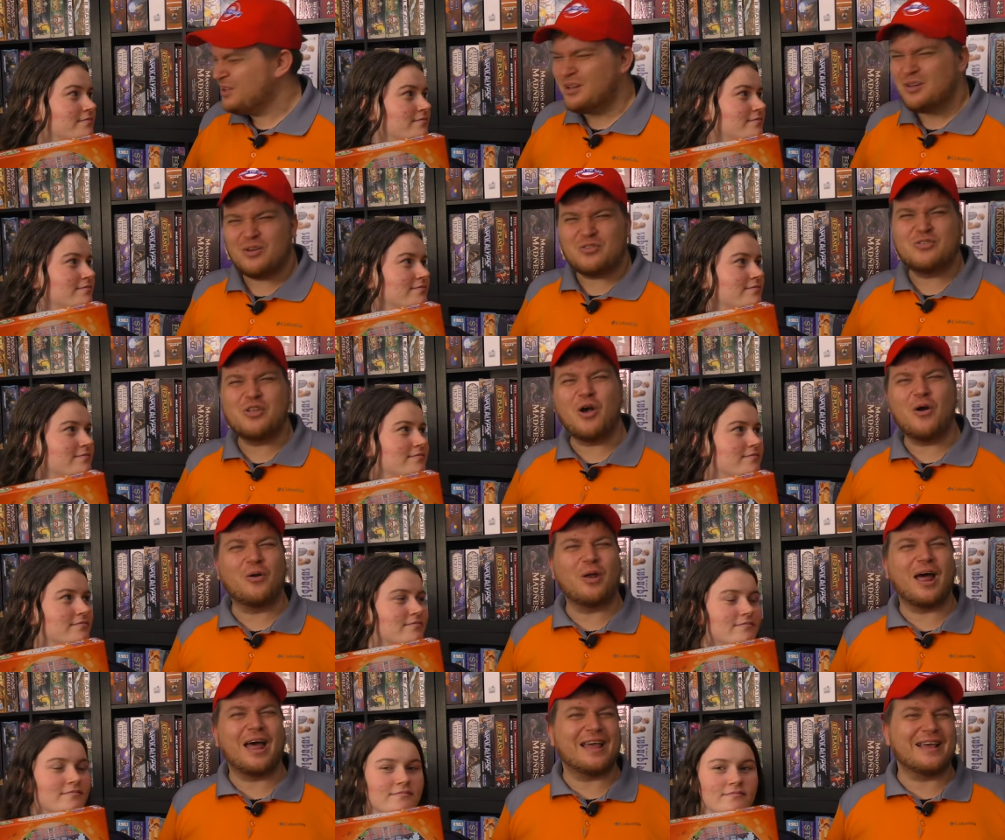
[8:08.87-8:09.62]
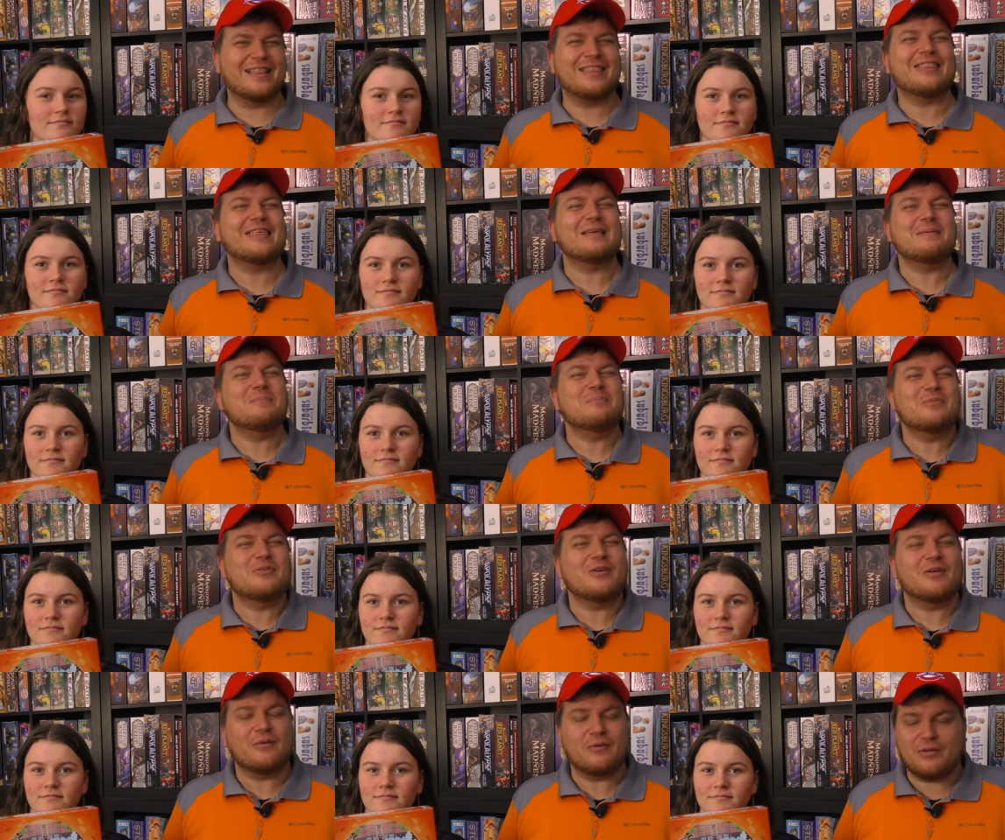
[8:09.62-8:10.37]
Speaker 1: there's no like theme
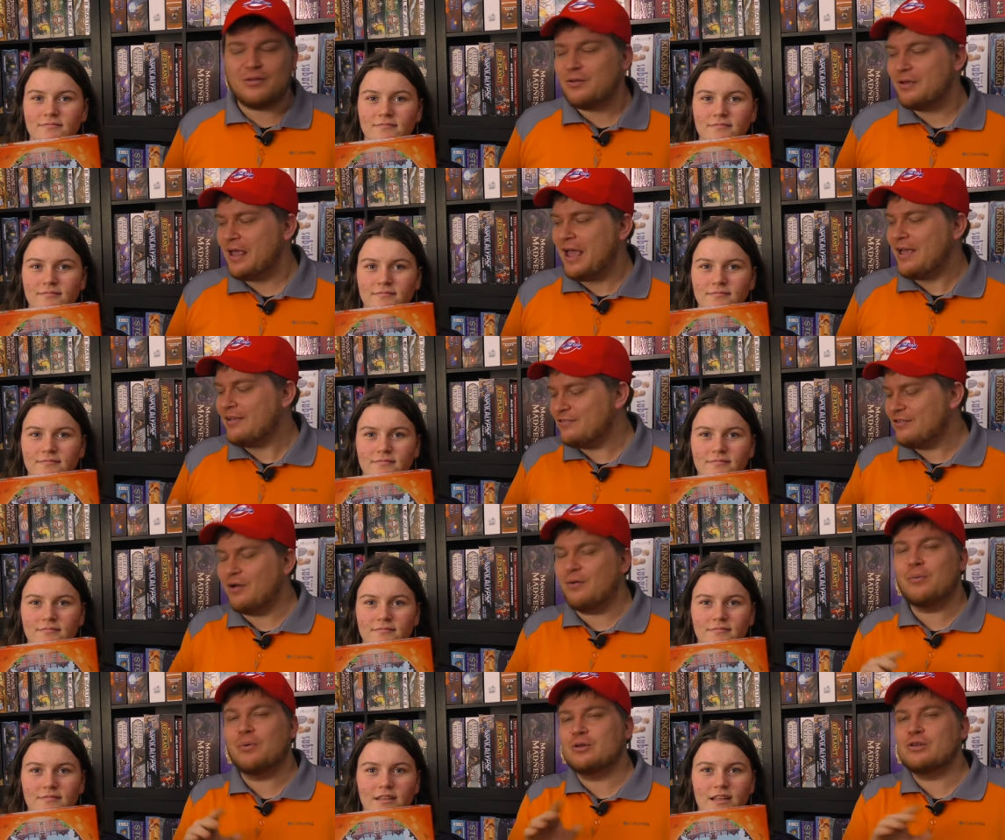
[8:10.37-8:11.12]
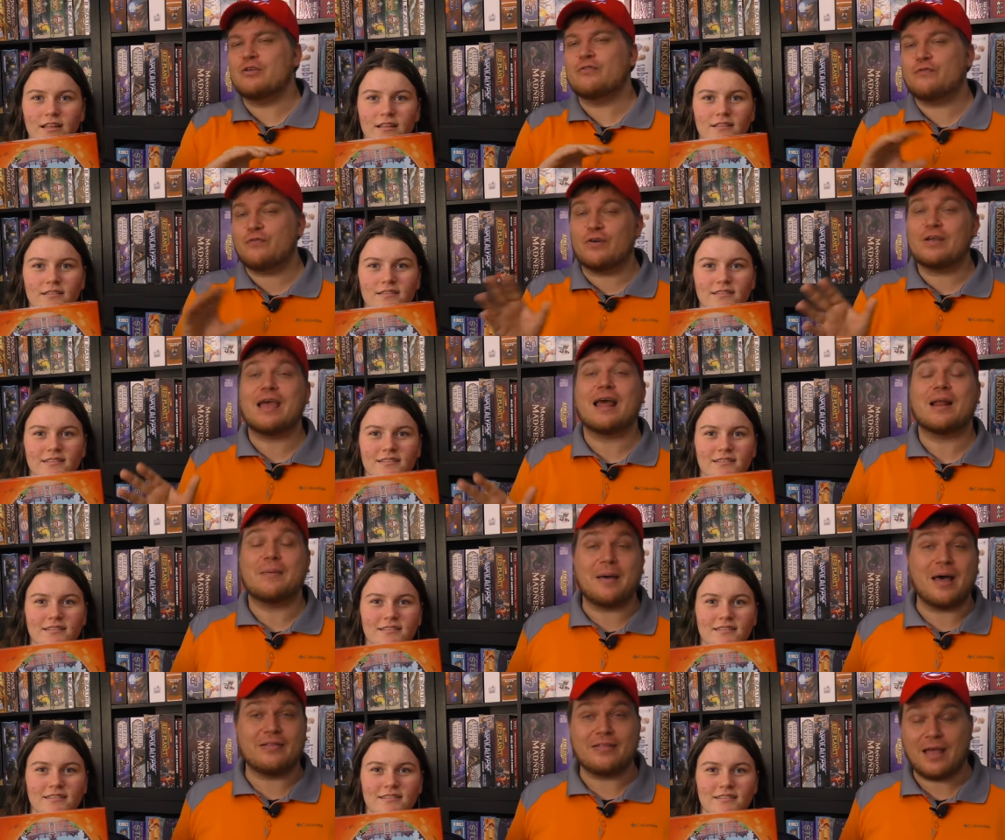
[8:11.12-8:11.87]
to it. Okay, so we'll just forget
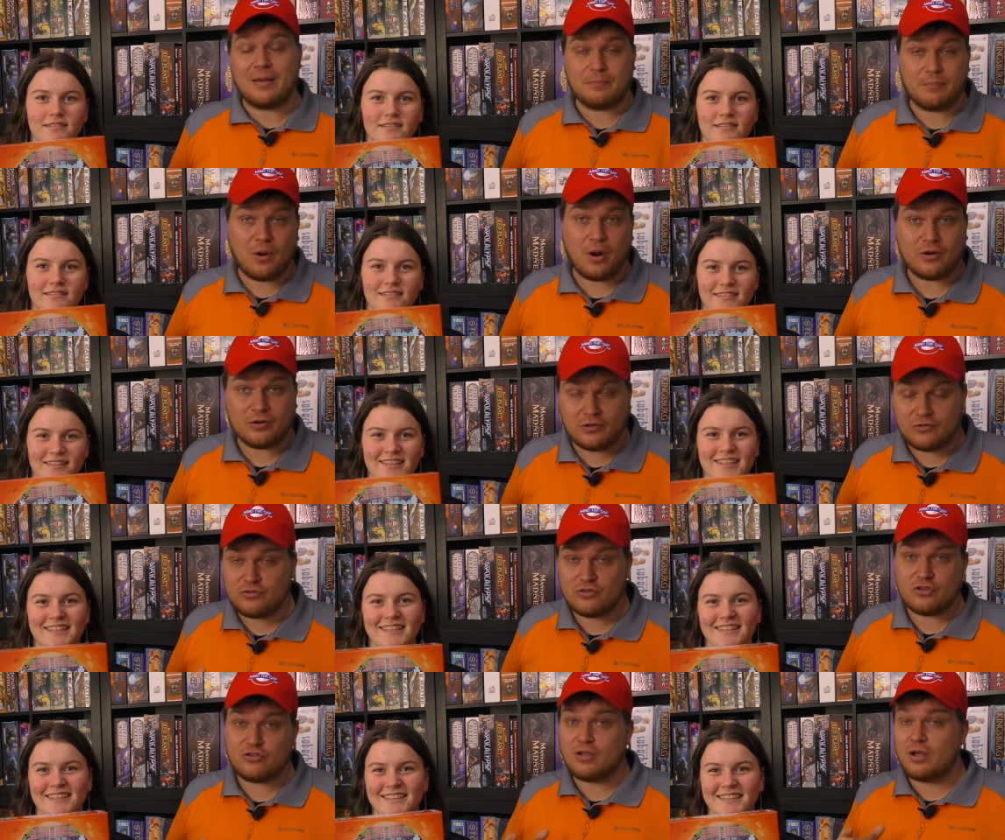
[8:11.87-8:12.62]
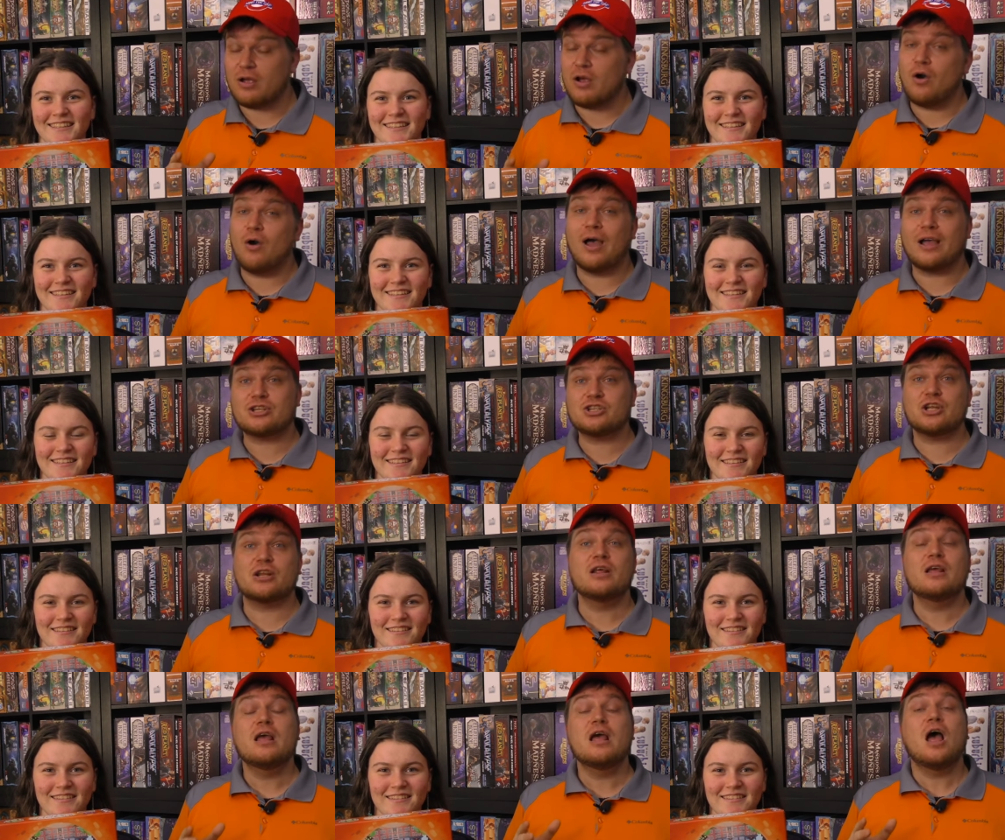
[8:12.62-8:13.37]
about that part. This is just a
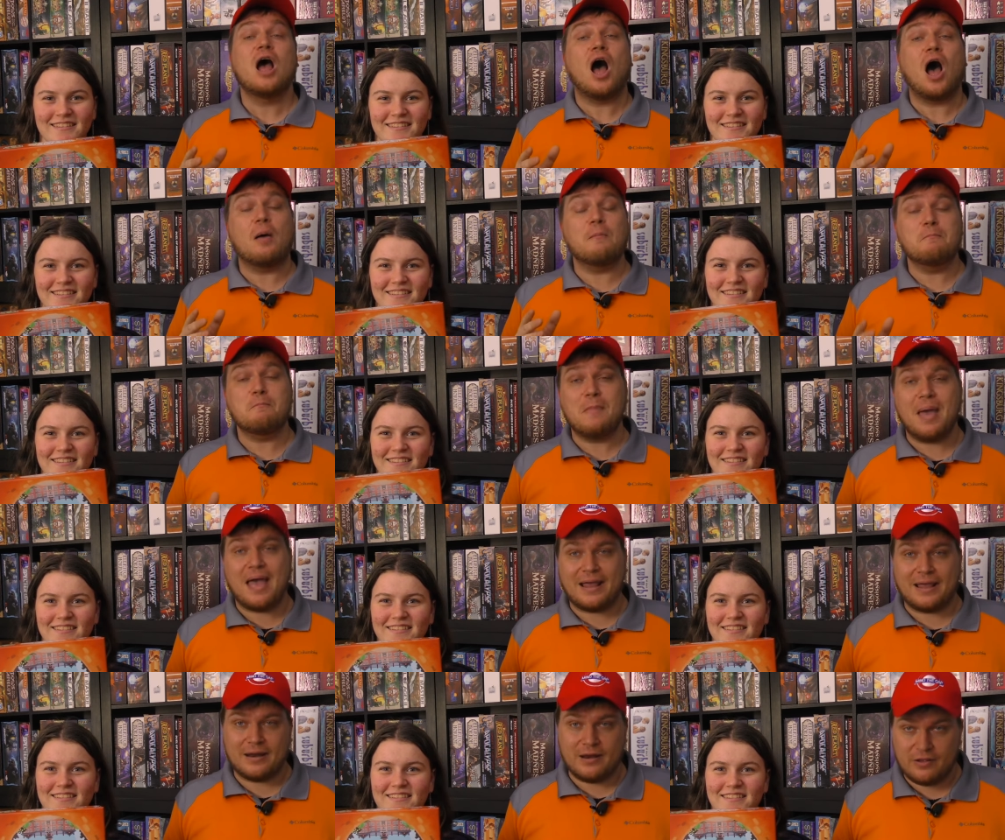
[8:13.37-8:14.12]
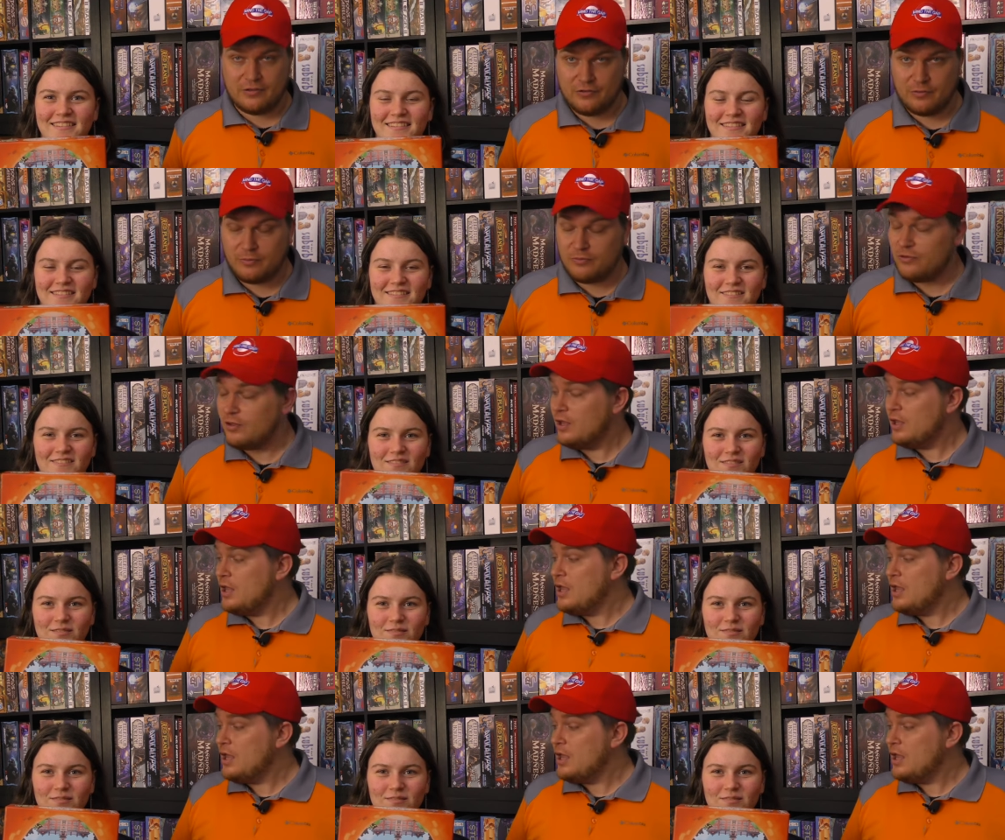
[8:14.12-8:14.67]
collection of mechanisms.